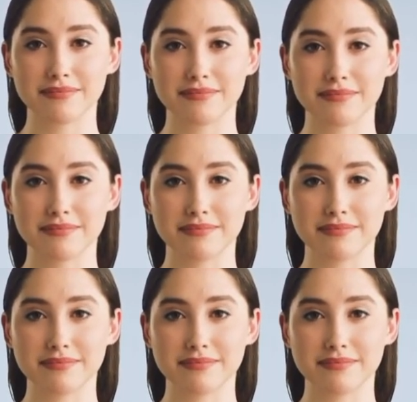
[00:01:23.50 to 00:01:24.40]

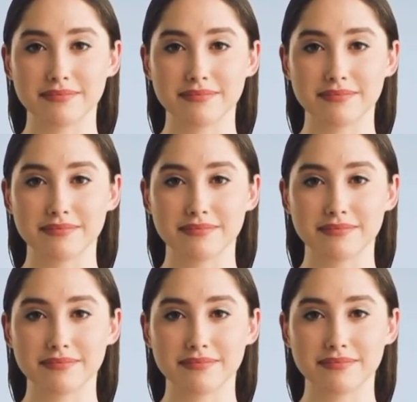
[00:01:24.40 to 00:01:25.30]

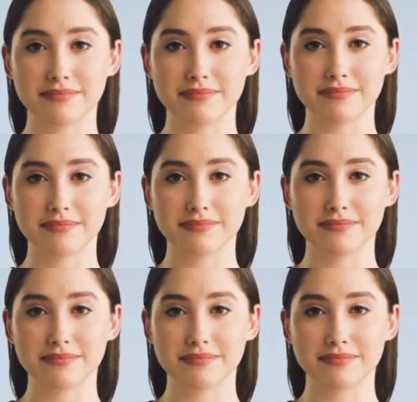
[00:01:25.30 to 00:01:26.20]

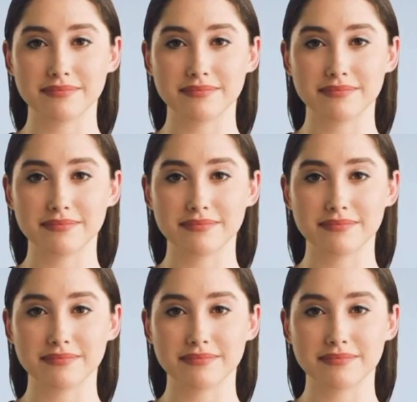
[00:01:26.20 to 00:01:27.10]

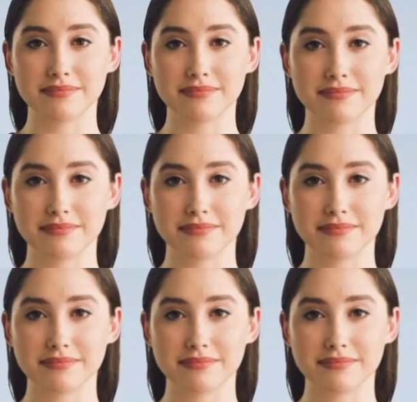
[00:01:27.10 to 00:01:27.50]
[no speech]